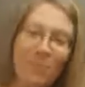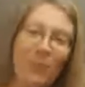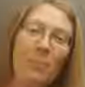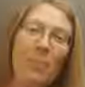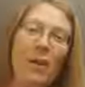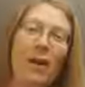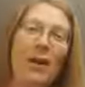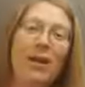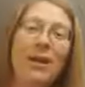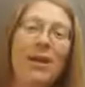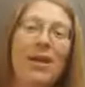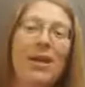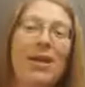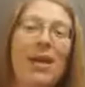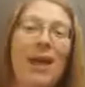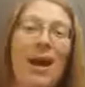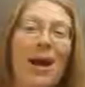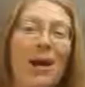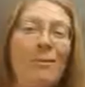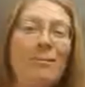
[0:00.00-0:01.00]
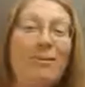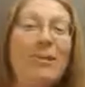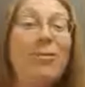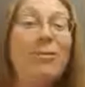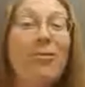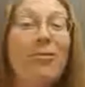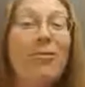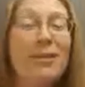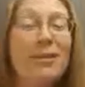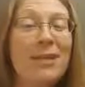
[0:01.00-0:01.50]
But
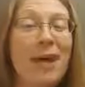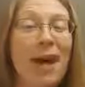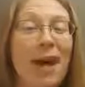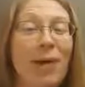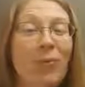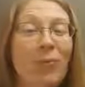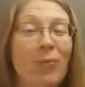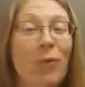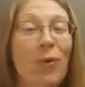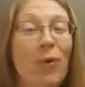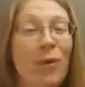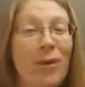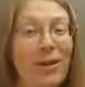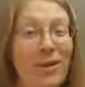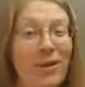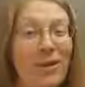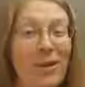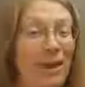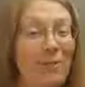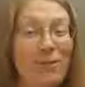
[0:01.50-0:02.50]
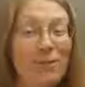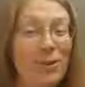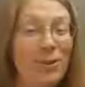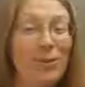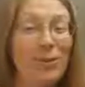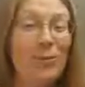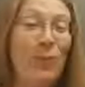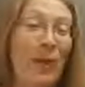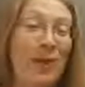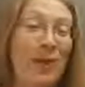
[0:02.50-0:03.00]
some of us have more of
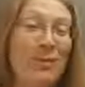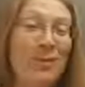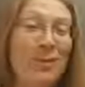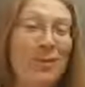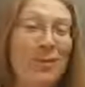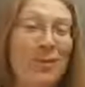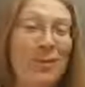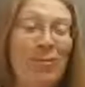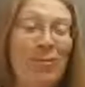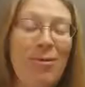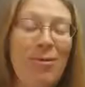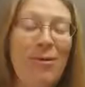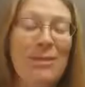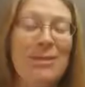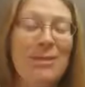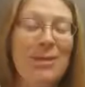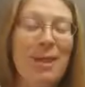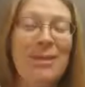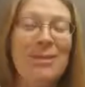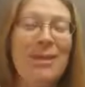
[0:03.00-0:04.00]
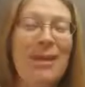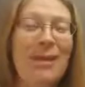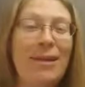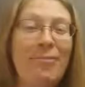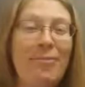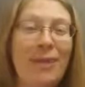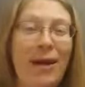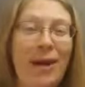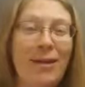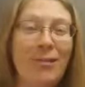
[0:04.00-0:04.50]
certain ones. So some of us
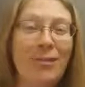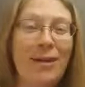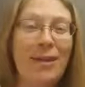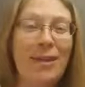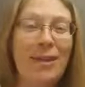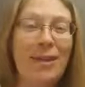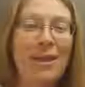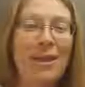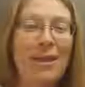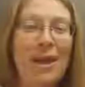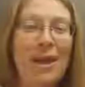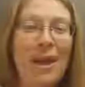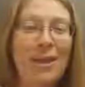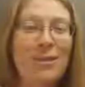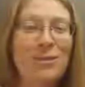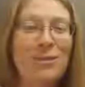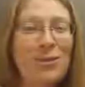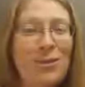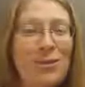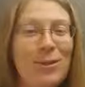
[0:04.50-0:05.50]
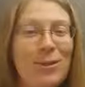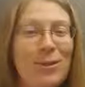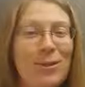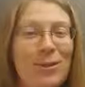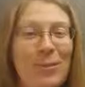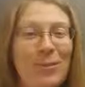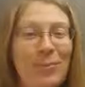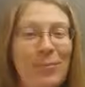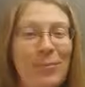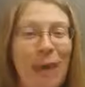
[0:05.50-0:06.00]
identify with
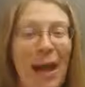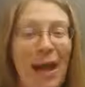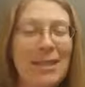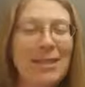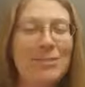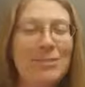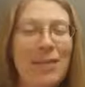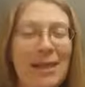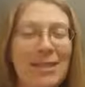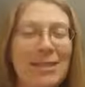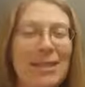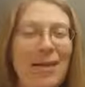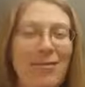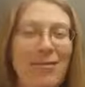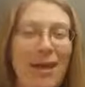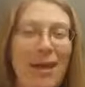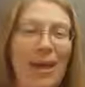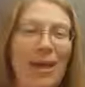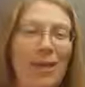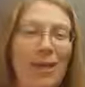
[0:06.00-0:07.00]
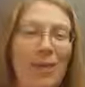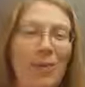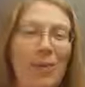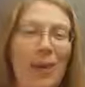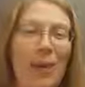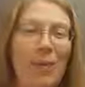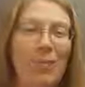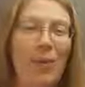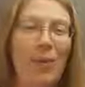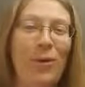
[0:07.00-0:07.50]
certain aspects of the
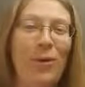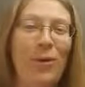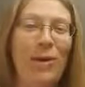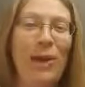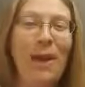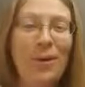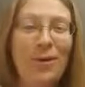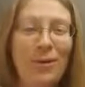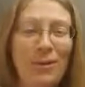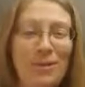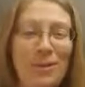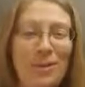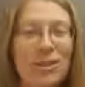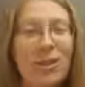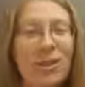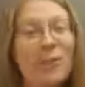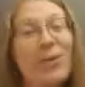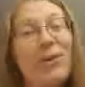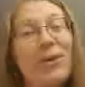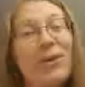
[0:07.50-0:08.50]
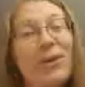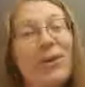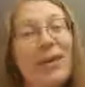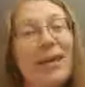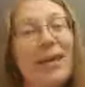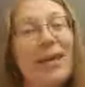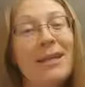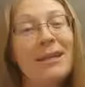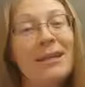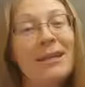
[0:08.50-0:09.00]
Enneagram more than others. And so we've been
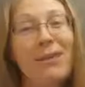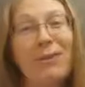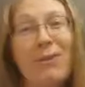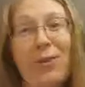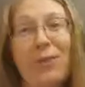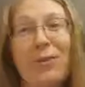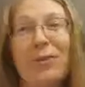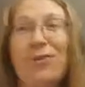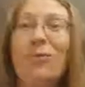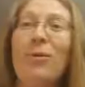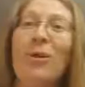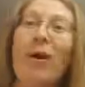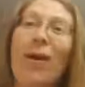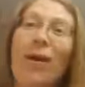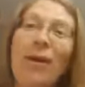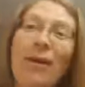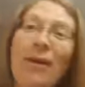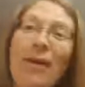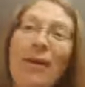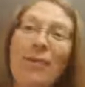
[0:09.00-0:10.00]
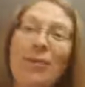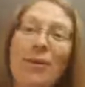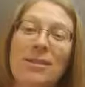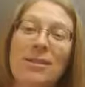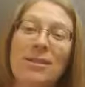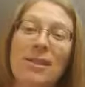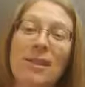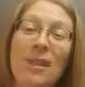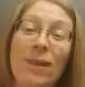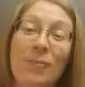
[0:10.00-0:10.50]
looking at several. So we already have
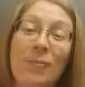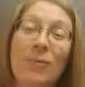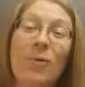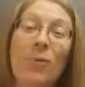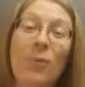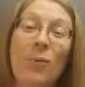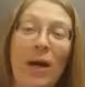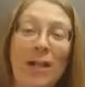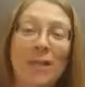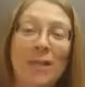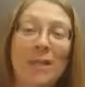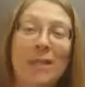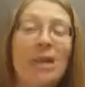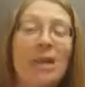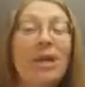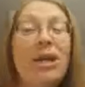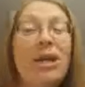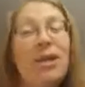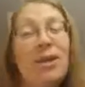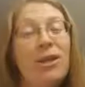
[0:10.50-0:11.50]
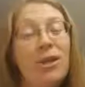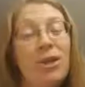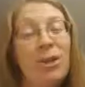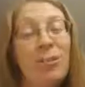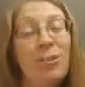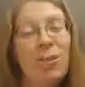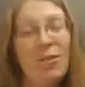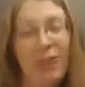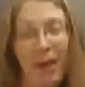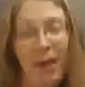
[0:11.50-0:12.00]
looked at number 1. They're the
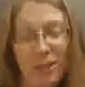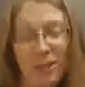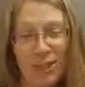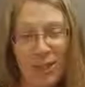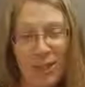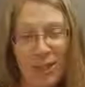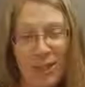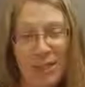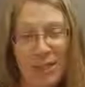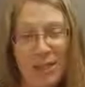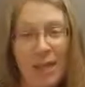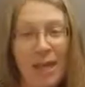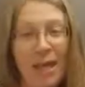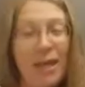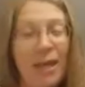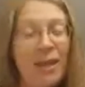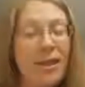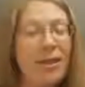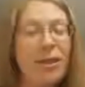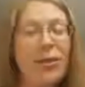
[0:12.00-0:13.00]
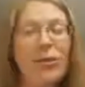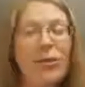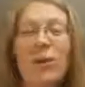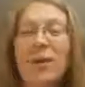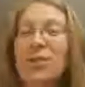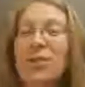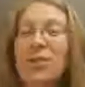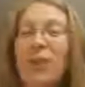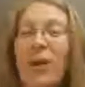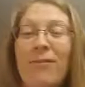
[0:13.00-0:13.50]
perfectionists. They're the
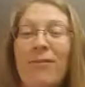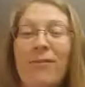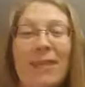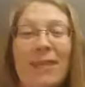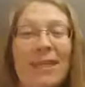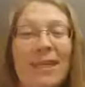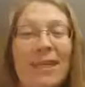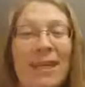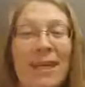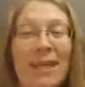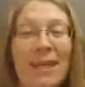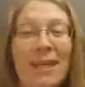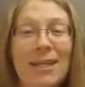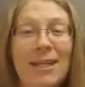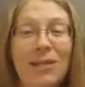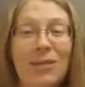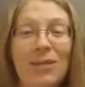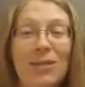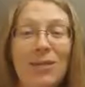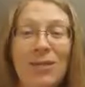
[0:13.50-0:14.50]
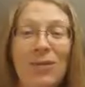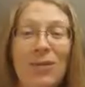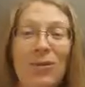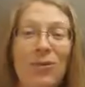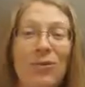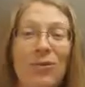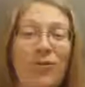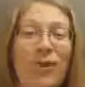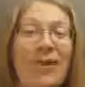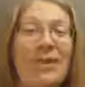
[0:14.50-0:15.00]
ones who have the need
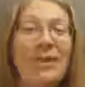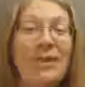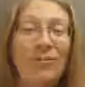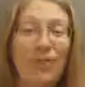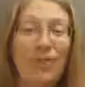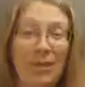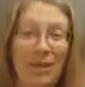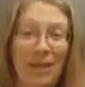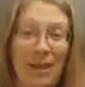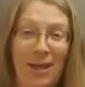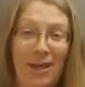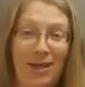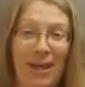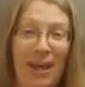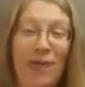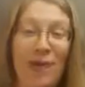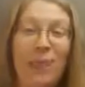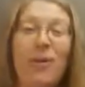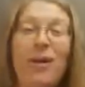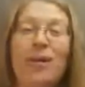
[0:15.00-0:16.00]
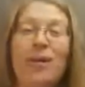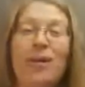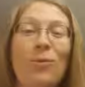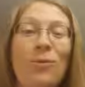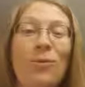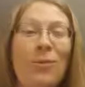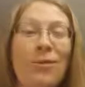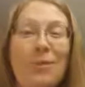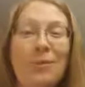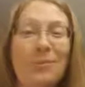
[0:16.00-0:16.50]
to fix everything. They want the
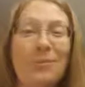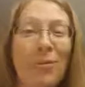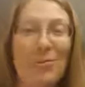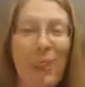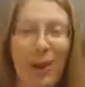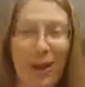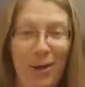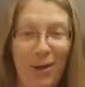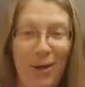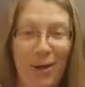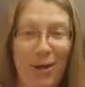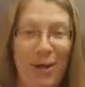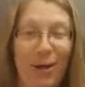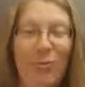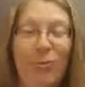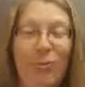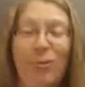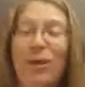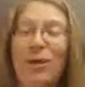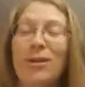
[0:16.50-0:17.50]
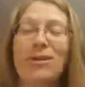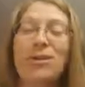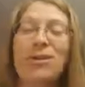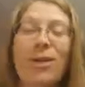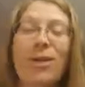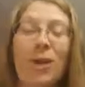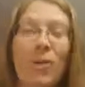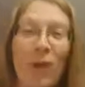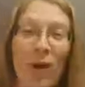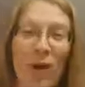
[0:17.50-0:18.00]
world to be better, and they've worked
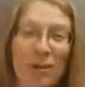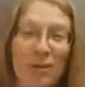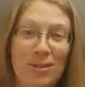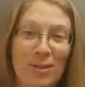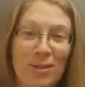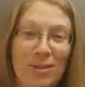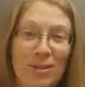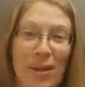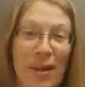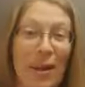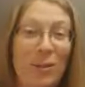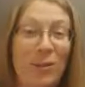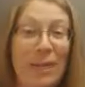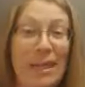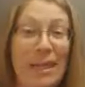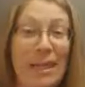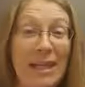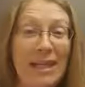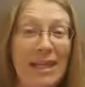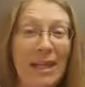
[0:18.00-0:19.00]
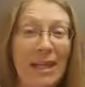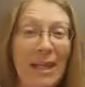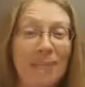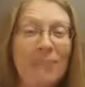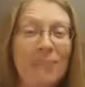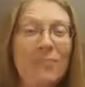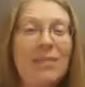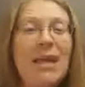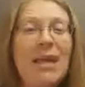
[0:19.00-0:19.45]
so hard to do that, and we need them.